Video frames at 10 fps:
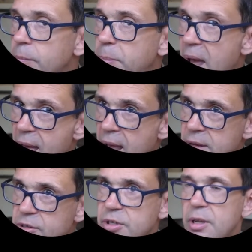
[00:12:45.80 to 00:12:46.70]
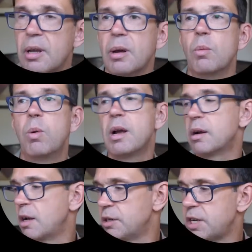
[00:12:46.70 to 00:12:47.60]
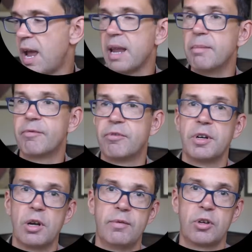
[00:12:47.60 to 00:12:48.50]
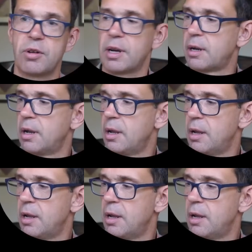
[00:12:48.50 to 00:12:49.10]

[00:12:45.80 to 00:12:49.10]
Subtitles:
pairs, we are going to aim for an over trick.